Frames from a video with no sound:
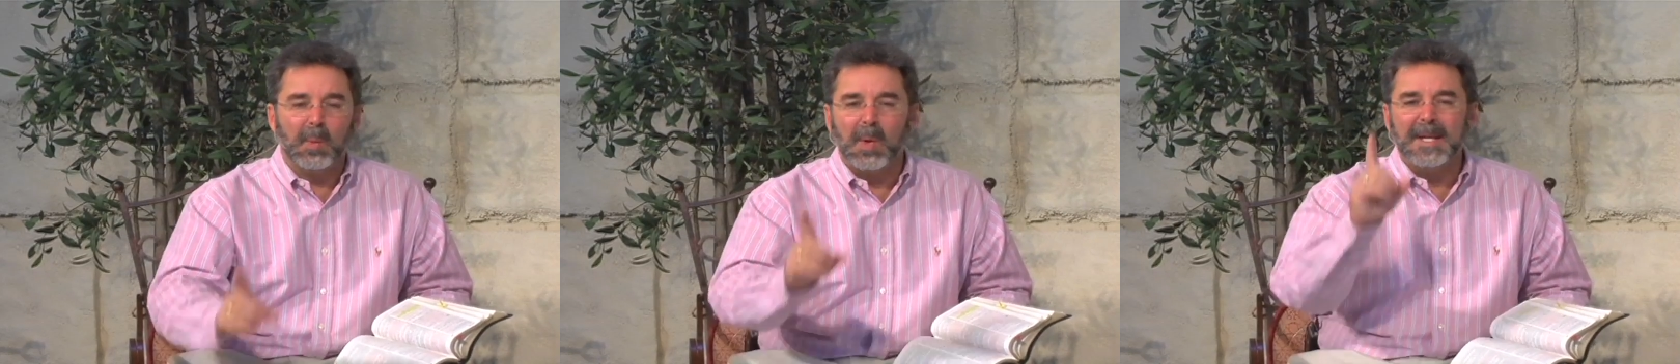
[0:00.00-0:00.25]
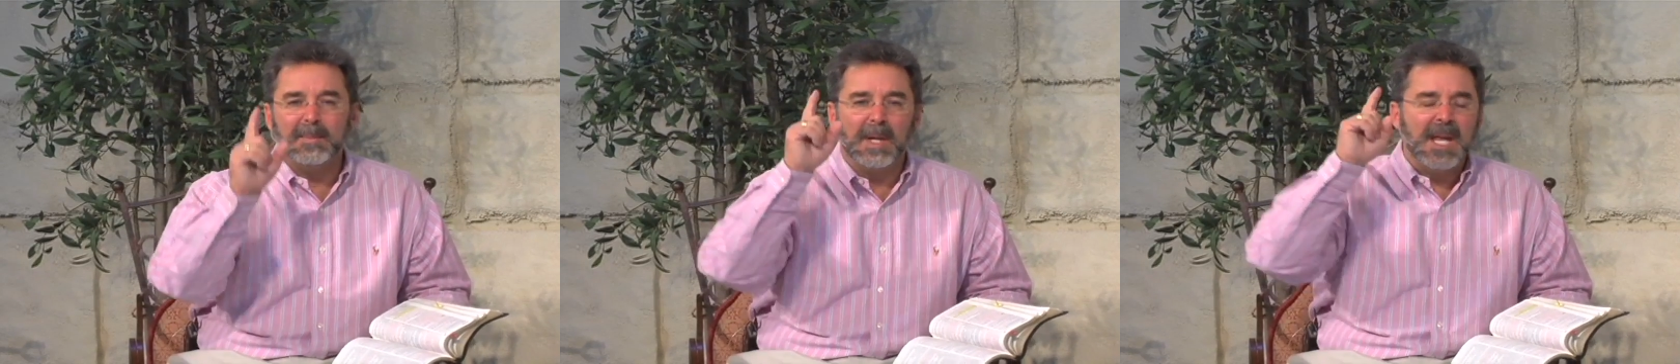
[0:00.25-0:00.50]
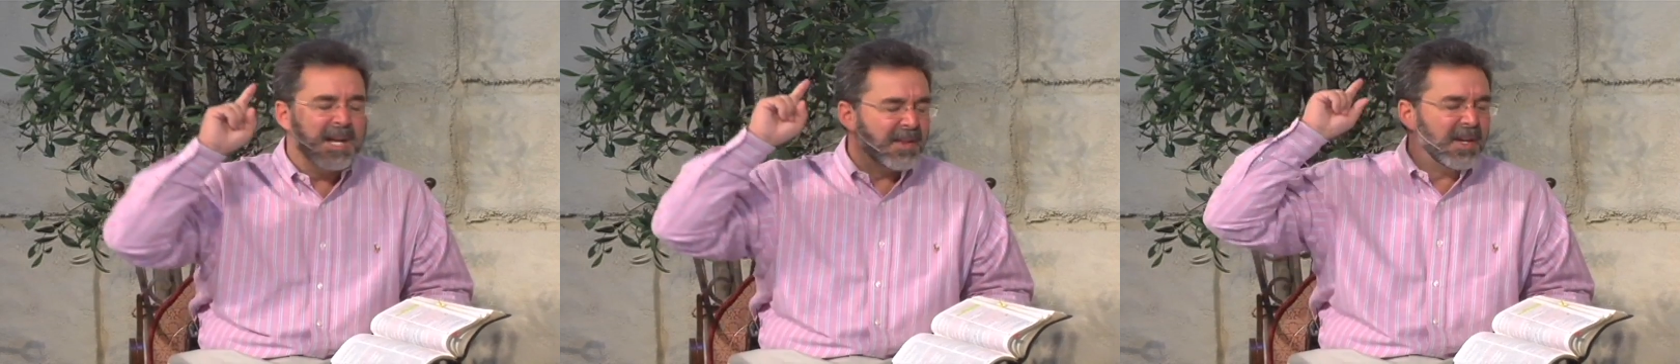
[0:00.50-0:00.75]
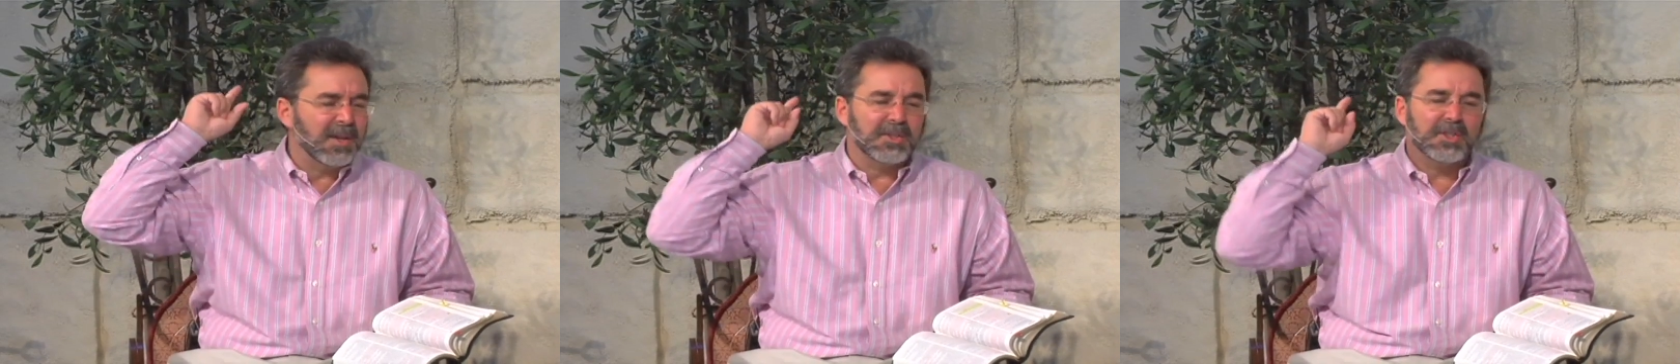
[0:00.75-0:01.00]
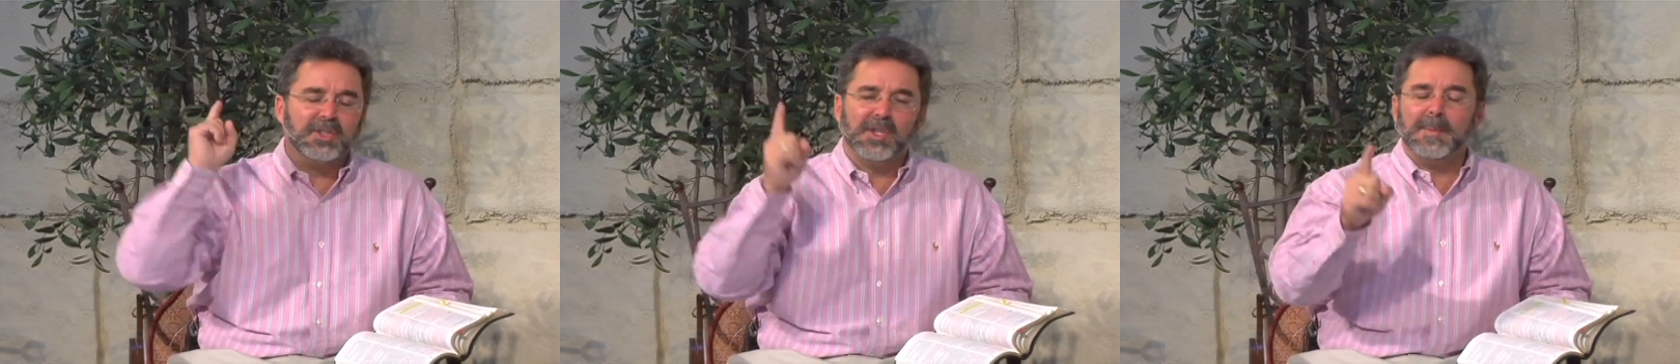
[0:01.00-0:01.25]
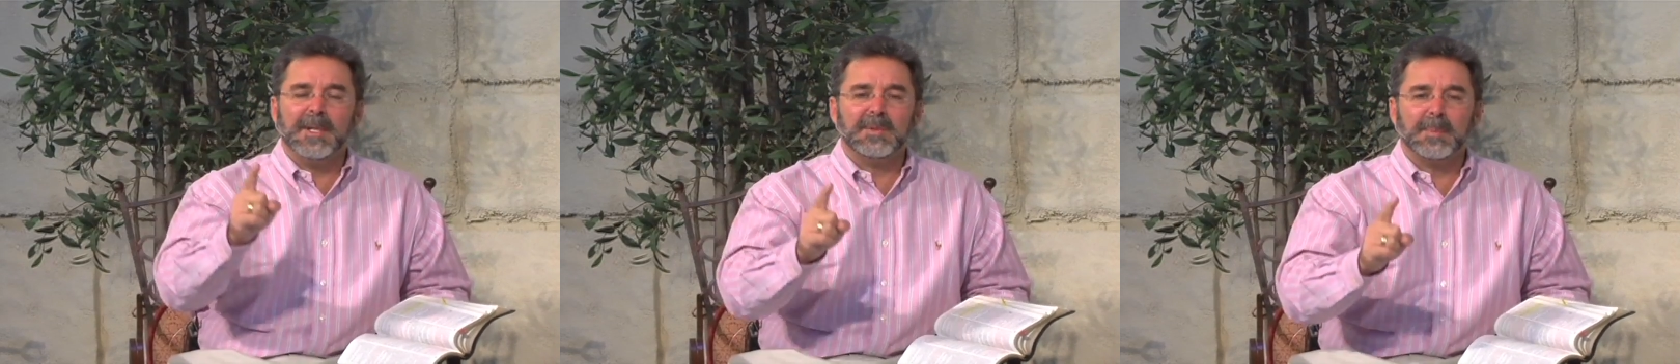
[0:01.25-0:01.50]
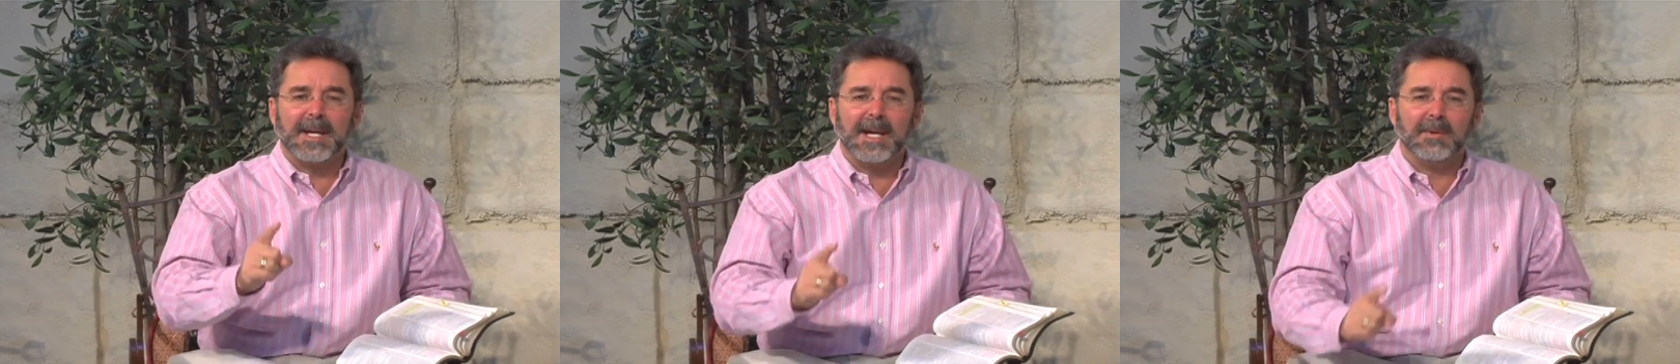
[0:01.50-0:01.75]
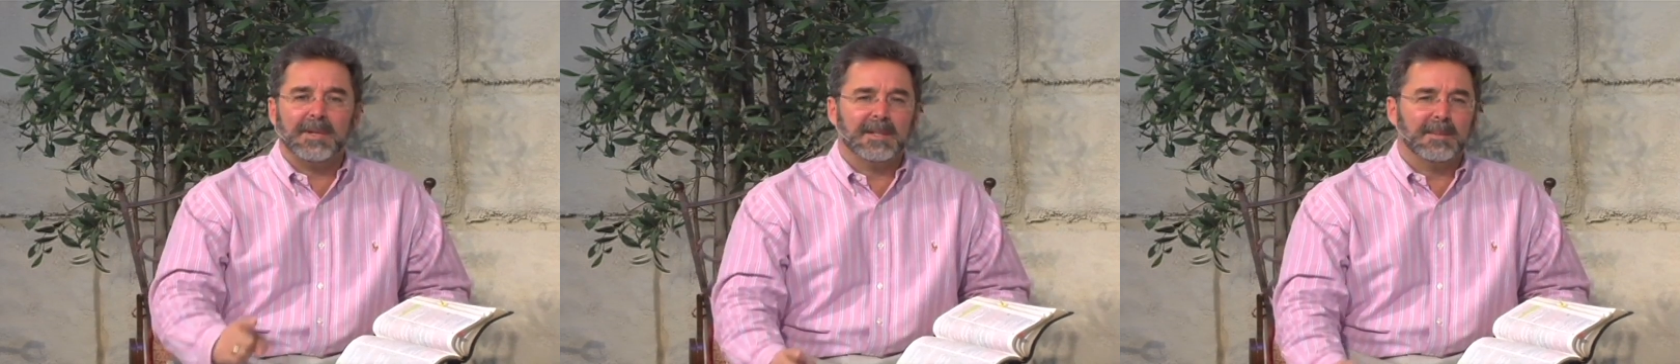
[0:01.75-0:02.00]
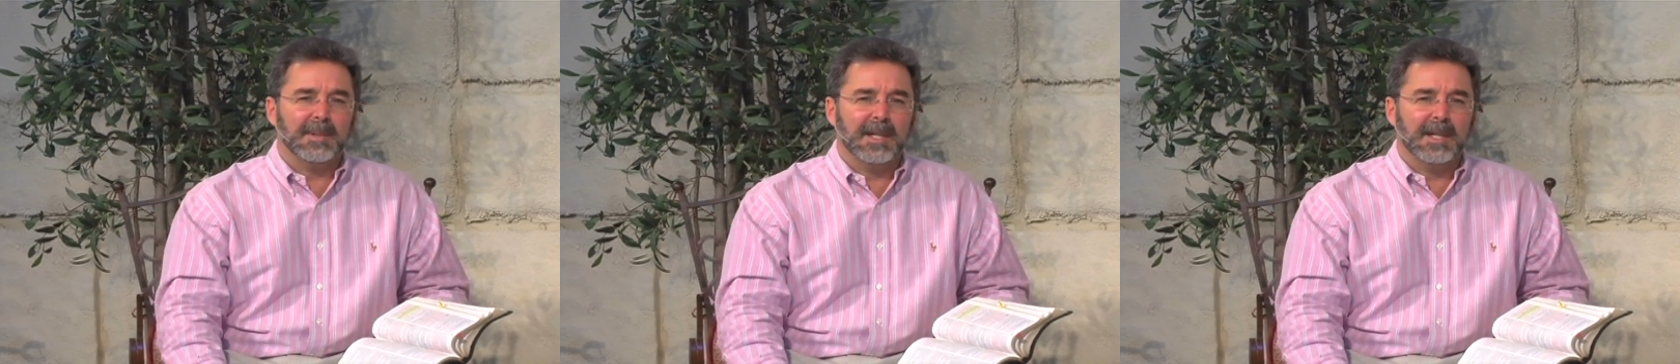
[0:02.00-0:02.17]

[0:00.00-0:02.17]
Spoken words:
One, but there is so much power in the